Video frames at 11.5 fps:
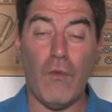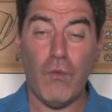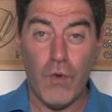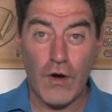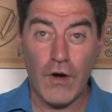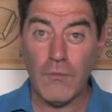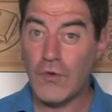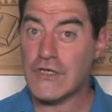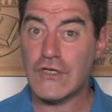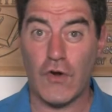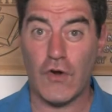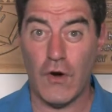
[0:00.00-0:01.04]
a worm,
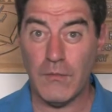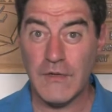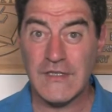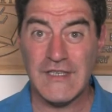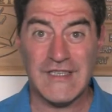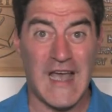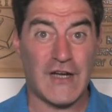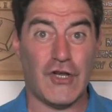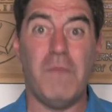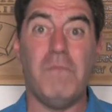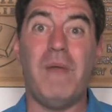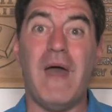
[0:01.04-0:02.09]
which is harmless, is
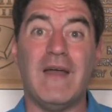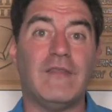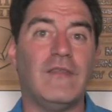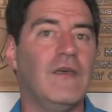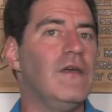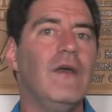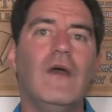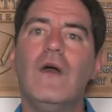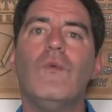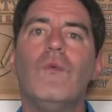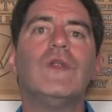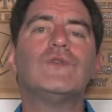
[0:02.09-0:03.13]
actually a bad thing
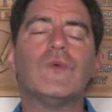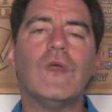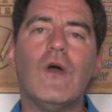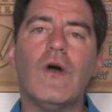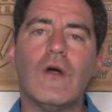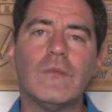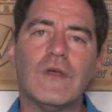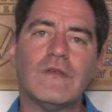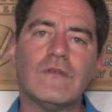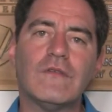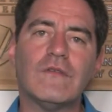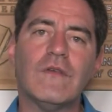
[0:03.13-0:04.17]
when it's really
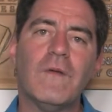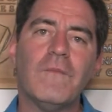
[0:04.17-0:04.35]
harmless.